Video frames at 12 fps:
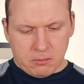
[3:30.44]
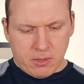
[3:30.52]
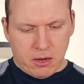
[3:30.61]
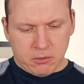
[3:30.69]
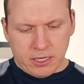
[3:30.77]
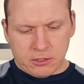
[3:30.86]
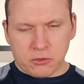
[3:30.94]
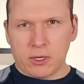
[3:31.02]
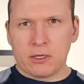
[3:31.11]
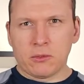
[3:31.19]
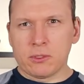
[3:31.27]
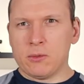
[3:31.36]
I will not
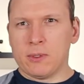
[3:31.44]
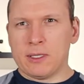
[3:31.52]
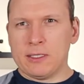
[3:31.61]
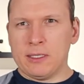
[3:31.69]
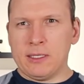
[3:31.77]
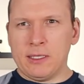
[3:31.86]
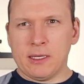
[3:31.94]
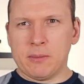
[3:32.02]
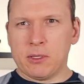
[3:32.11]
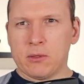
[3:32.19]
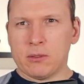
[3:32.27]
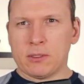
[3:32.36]
try to see what is in here
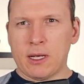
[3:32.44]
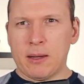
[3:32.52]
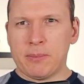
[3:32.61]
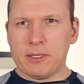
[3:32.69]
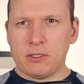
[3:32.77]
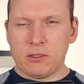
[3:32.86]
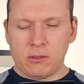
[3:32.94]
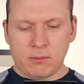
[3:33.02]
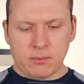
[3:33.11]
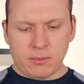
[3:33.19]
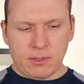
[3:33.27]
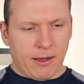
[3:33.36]
because I
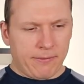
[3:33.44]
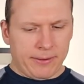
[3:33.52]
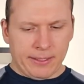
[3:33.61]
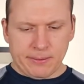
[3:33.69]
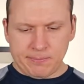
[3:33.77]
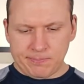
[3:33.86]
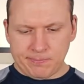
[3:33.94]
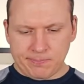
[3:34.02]
presume nothing.